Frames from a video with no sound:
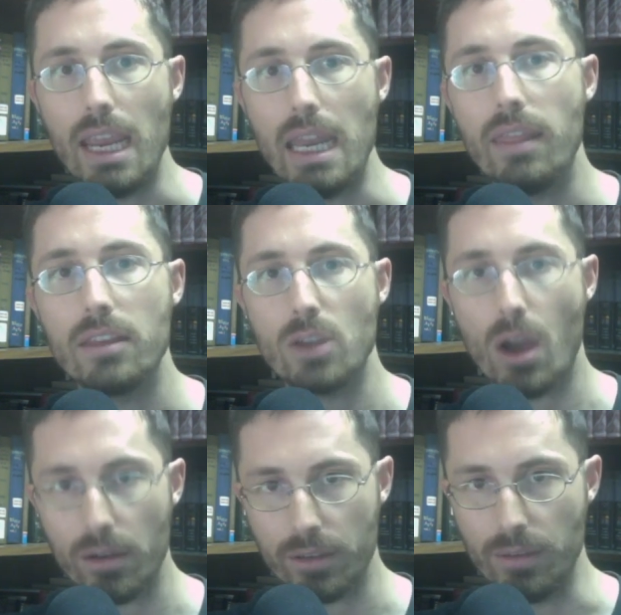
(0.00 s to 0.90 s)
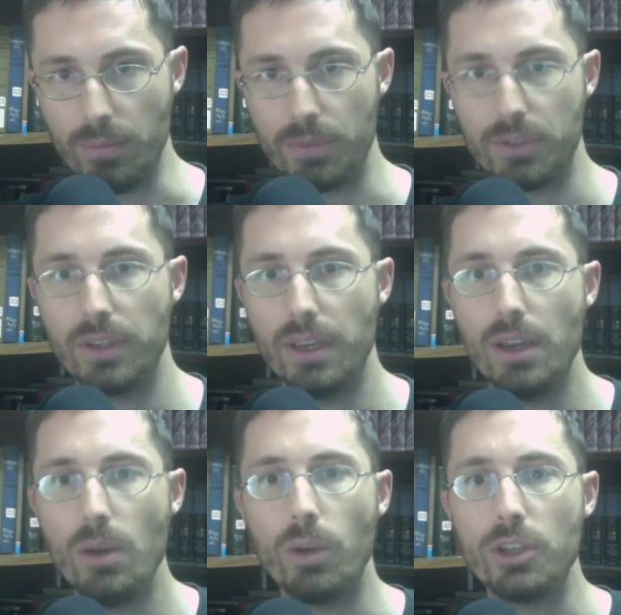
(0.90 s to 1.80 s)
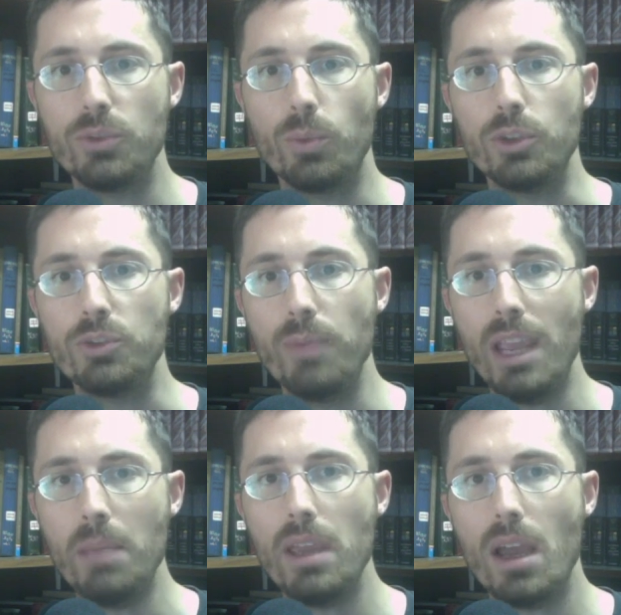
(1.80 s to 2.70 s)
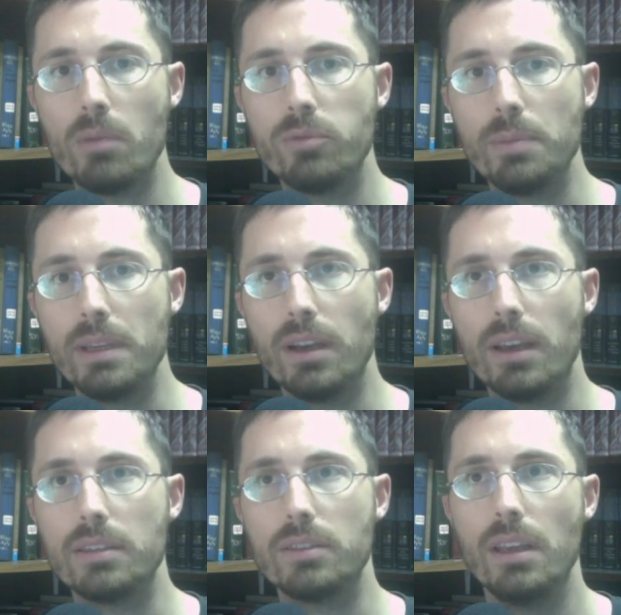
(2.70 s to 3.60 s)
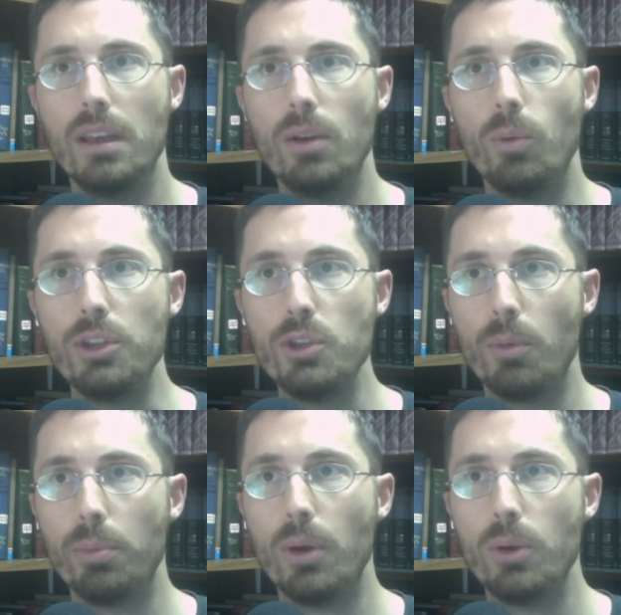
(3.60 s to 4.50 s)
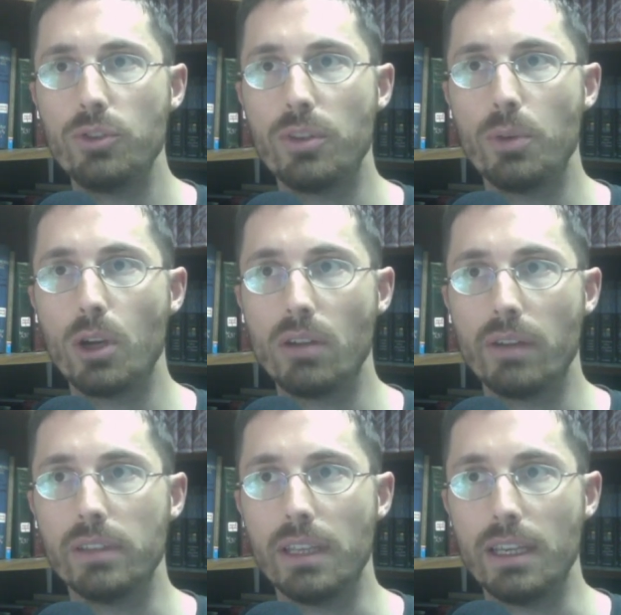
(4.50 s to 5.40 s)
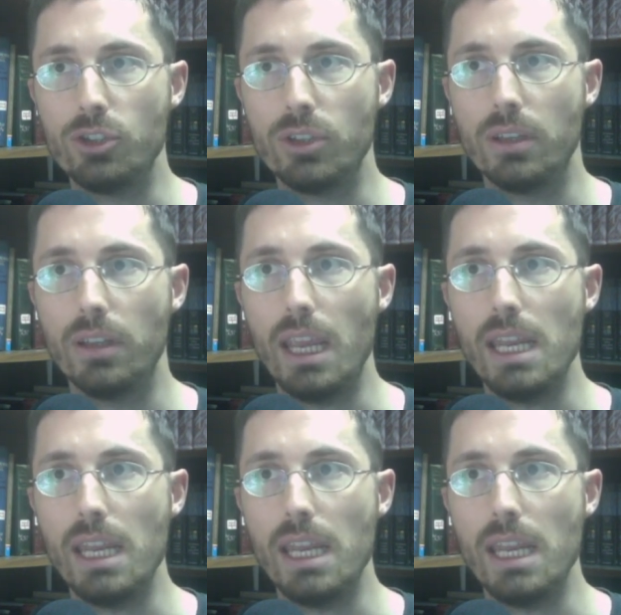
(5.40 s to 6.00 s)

in the Targums, which may be helpful because when you approach the book of Revelation,